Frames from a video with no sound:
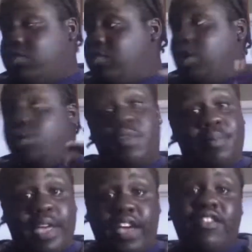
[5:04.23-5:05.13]
the
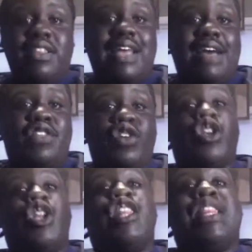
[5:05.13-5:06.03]
parents have their
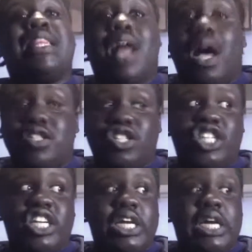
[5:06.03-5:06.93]

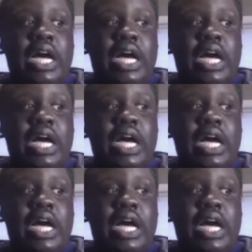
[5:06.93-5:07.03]
nostalgic